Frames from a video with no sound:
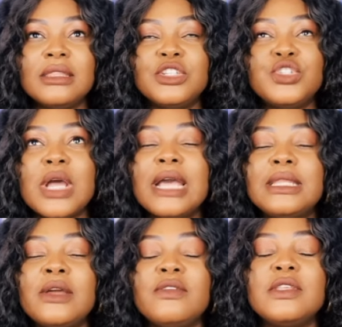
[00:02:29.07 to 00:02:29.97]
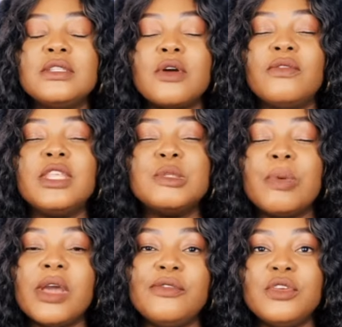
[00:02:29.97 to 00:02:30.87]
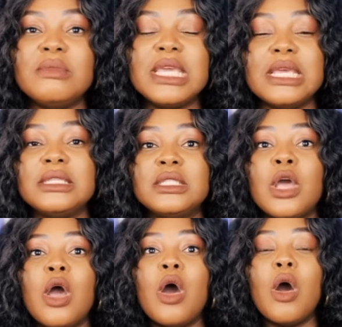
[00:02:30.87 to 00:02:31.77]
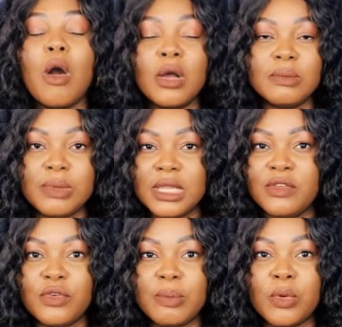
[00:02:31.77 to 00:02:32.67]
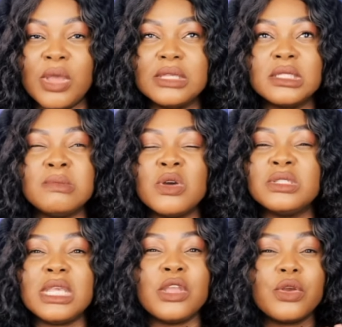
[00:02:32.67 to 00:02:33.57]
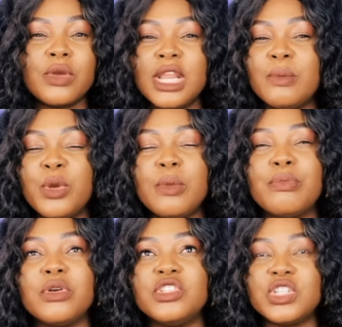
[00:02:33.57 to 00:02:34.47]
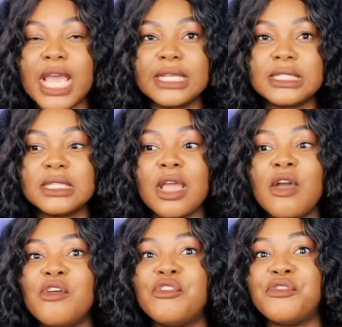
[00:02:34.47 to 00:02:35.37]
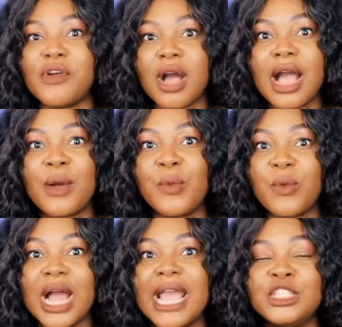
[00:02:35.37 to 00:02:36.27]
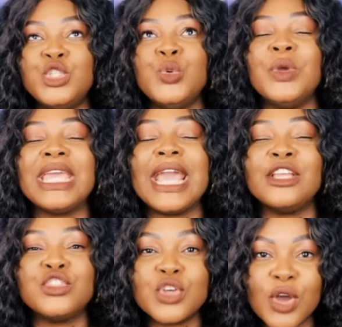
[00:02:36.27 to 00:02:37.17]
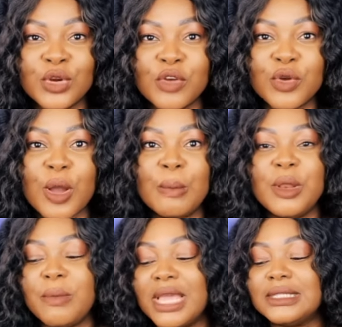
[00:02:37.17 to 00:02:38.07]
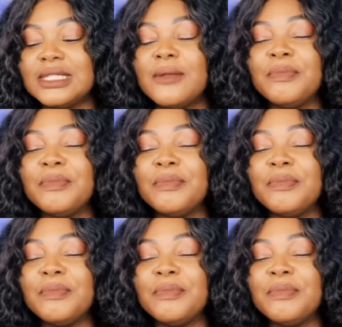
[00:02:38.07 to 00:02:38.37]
The dry down of this perfume is unbelievable. It smells incredible. It projects far and wide. You will get a ton of compliments.